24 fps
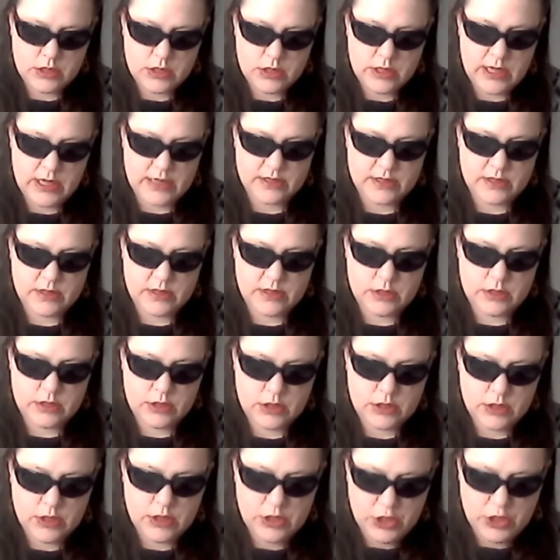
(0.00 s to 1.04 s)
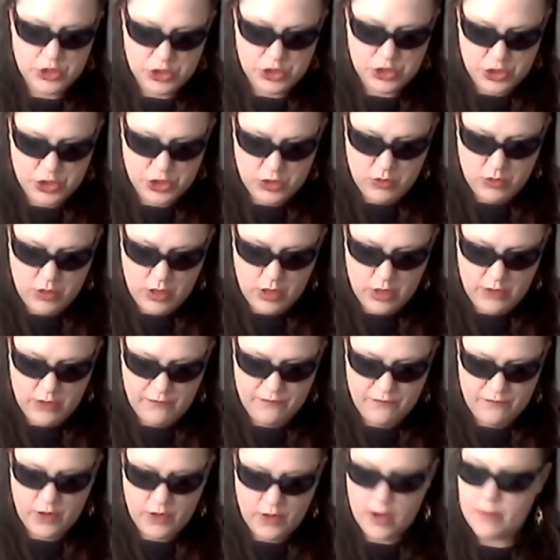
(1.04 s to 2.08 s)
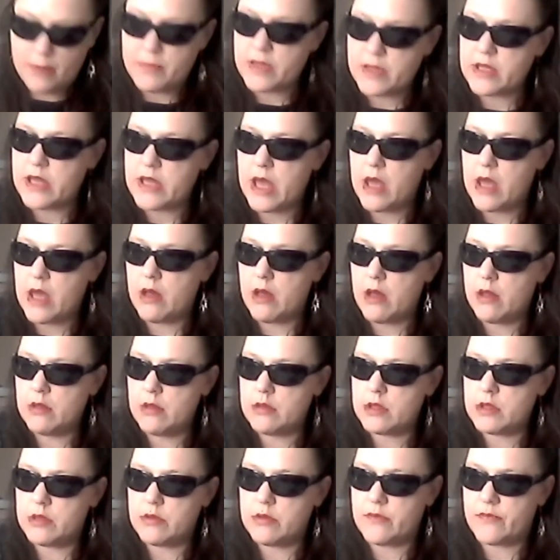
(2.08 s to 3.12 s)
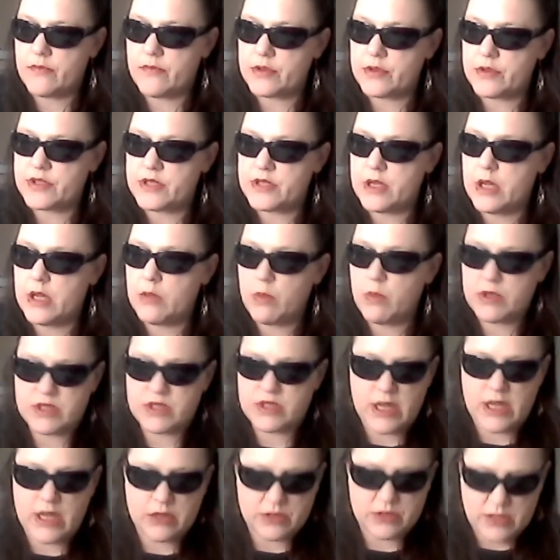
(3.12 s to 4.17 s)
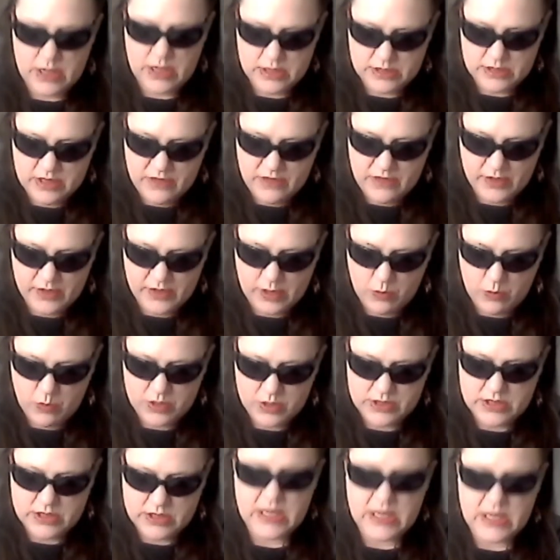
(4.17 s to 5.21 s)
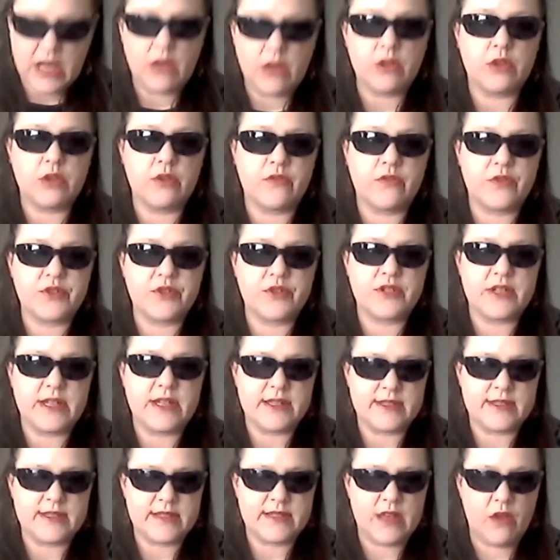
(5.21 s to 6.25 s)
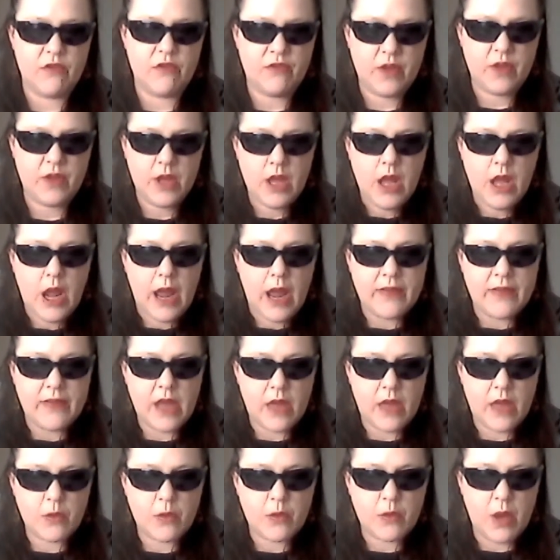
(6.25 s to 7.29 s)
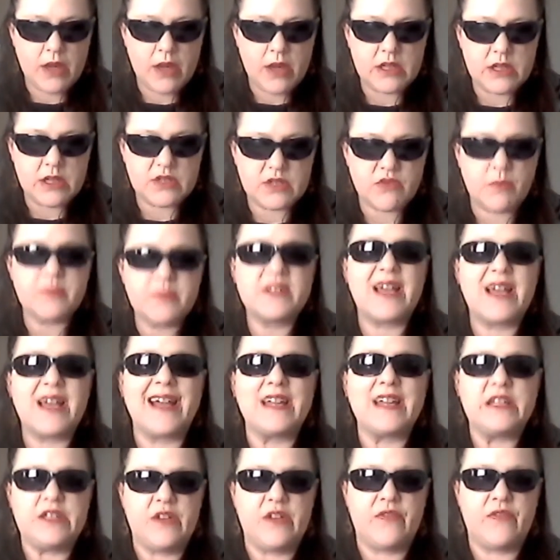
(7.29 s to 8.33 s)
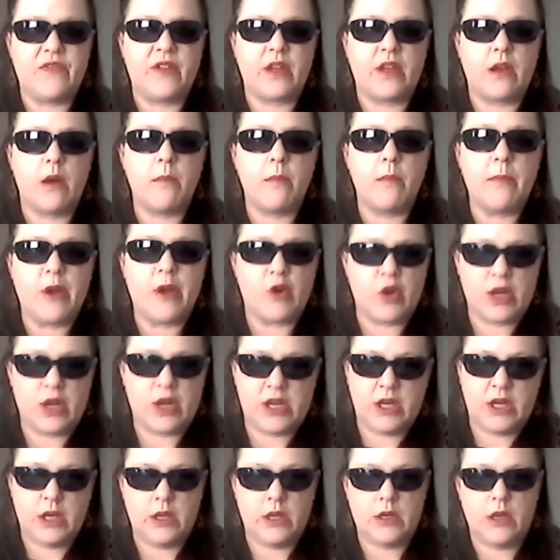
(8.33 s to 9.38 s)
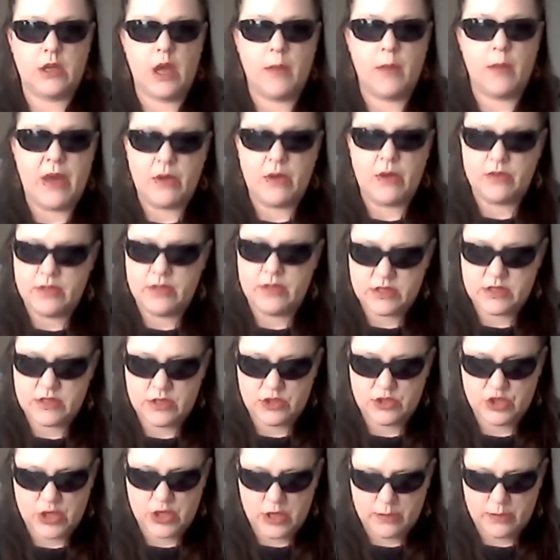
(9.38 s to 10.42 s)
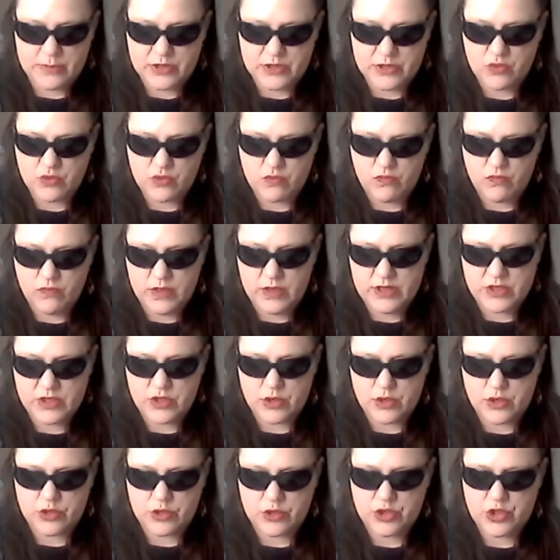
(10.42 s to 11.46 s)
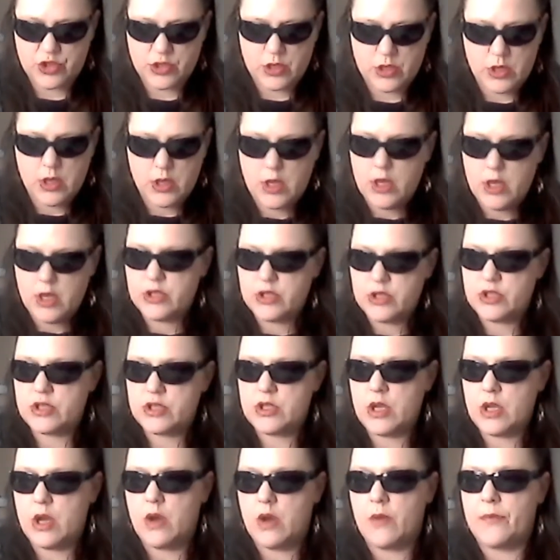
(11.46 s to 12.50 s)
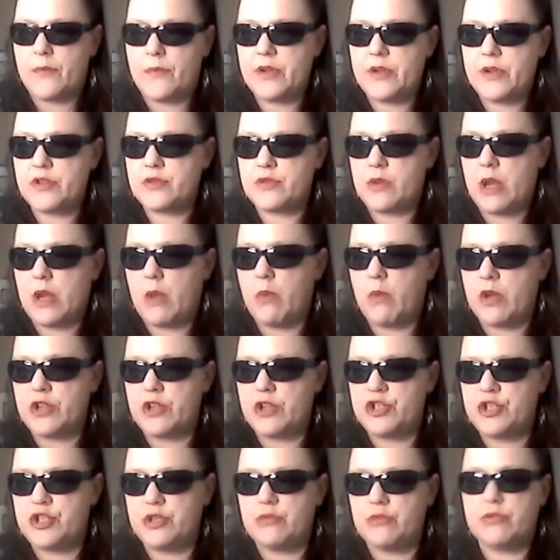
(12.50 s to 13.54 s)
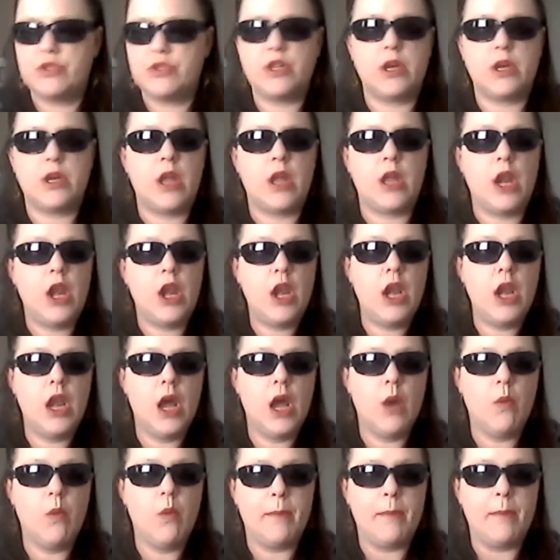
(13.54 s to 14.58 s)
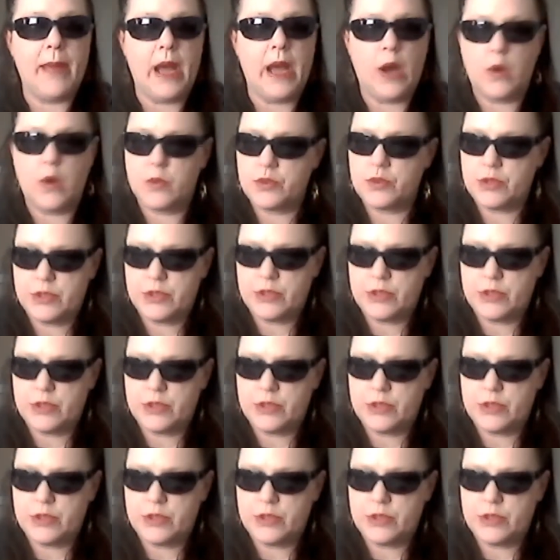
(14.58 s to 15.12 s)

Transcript: Yes. 2 are from Yale University. One's Yale Scientific and one's Yale University itself. And the other one is from Scientific American about this gentleman's research. So, here's what I want you to know about.